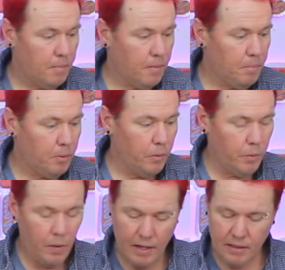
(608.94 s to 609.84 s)
The
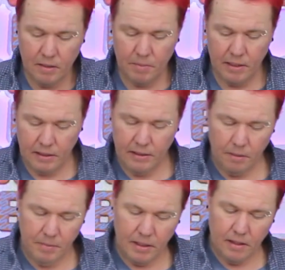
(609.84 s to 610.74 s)
blue has to be a little
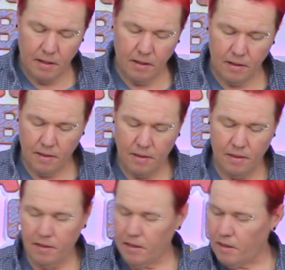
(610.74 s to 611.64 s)
bit
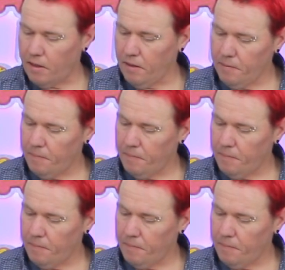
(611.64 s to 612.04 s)
thinner.